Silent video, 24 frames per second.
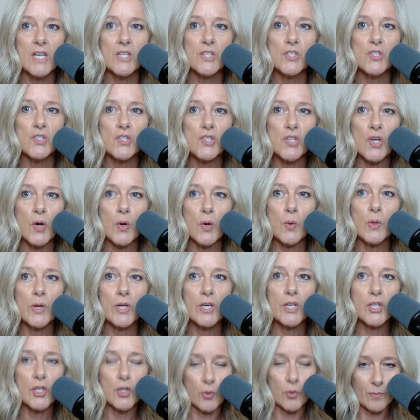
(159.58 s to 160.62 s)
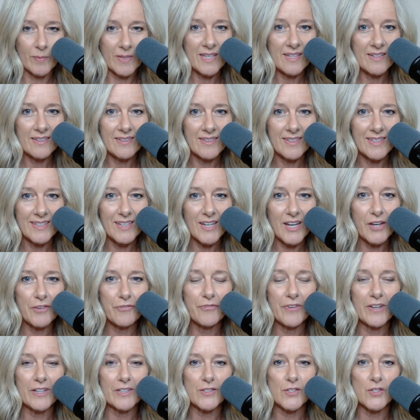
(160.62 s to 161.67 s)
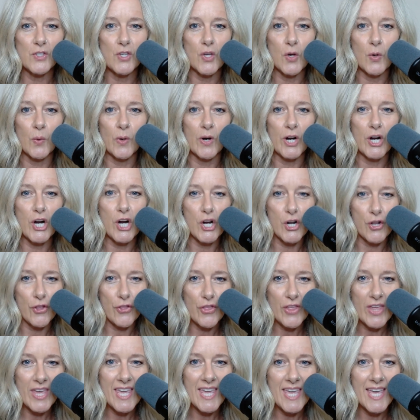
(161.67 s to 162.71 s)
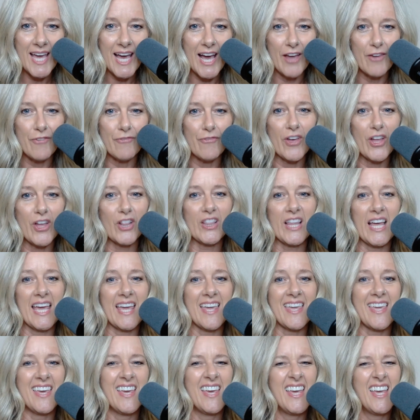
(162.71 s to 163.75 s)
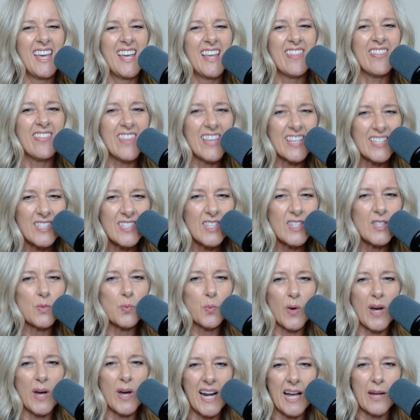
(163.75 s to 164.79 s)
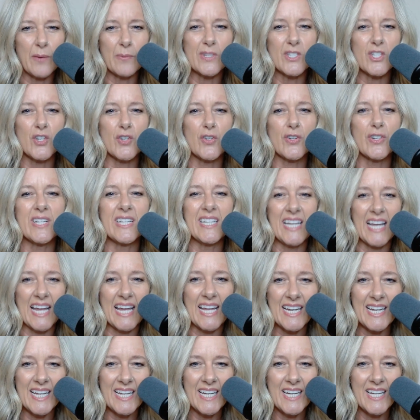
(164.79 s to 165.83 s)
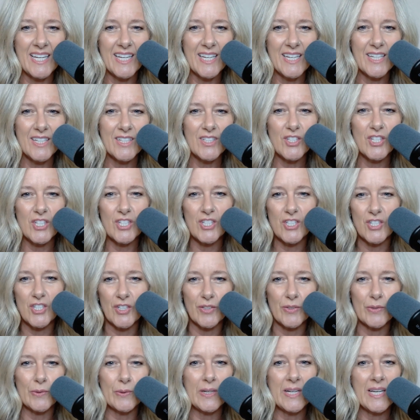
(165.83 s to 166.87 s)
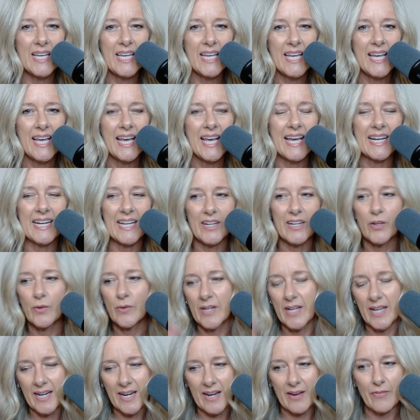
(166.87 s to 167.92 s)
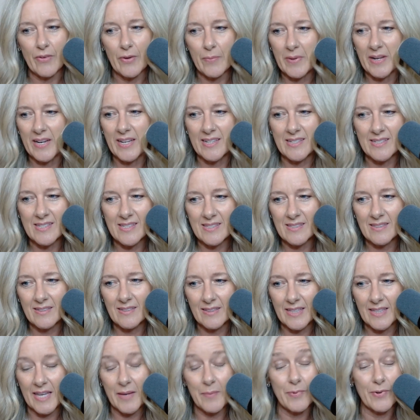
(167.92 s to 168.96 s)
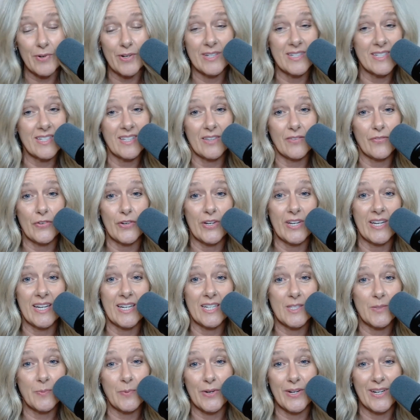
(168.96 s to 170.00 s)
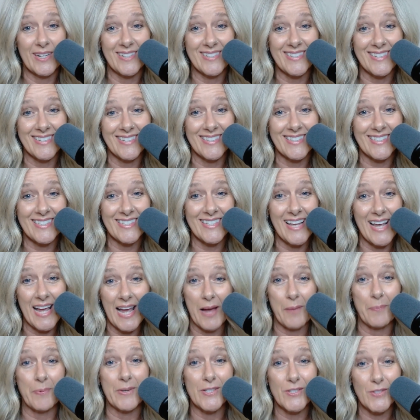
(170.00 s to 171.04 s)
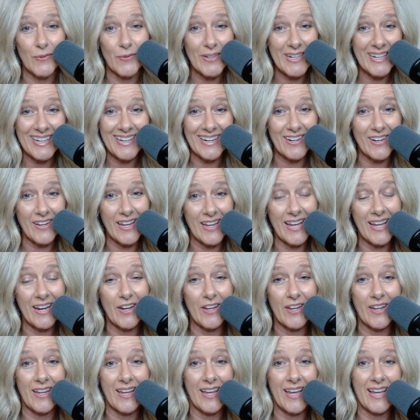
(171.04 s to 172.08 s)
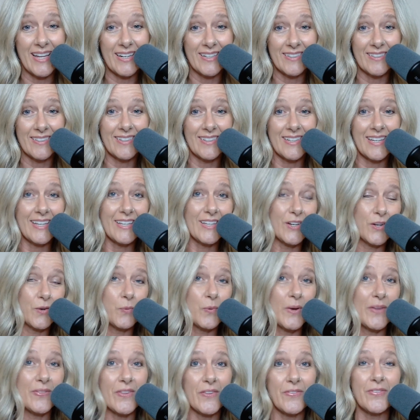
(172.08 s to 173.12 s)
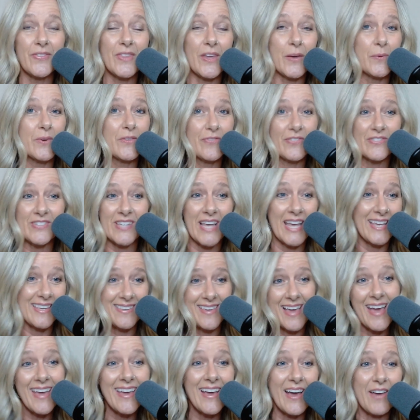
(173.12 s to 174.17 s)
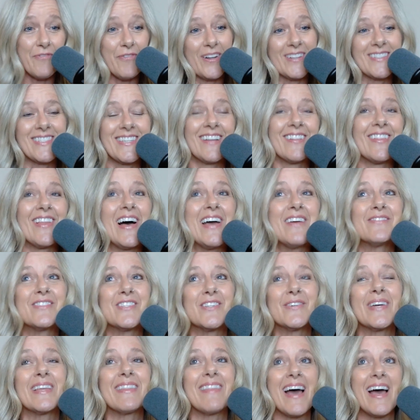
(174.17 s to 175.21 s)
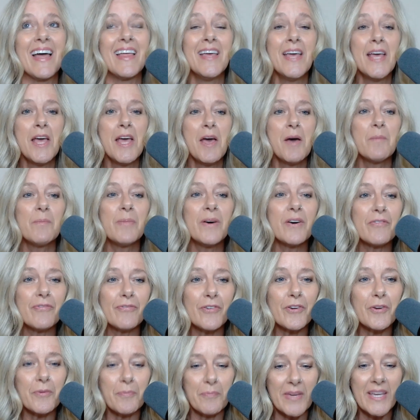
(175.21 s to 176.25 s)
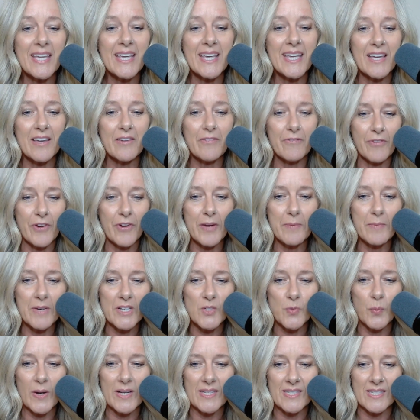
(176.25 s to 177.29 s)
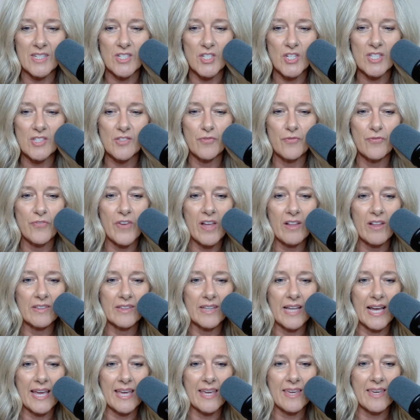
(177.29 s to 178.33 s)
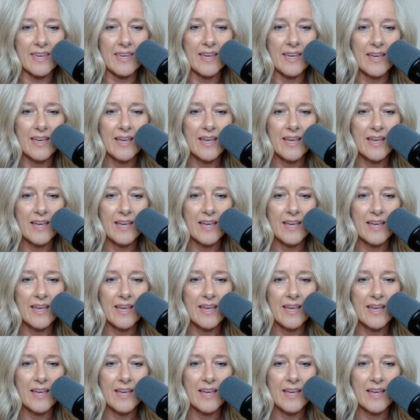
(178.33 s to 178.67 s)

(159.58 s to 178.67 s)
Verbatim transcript: so human. I felt so earthy. I felt like this is what I was created to do. And I know not everybody's labor and delivery experience is a happy story and you know, one that they would say, yay, I felt alive doing that. But for me, it very much was. It just felt like